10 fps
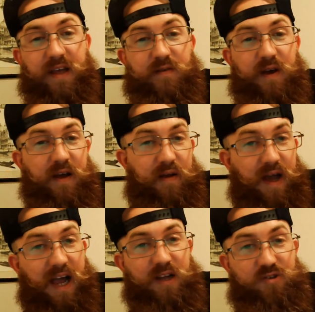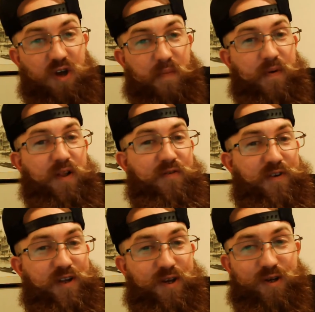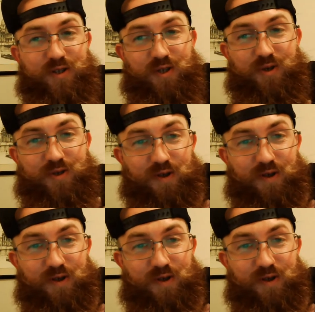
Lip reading: I drop other videos too.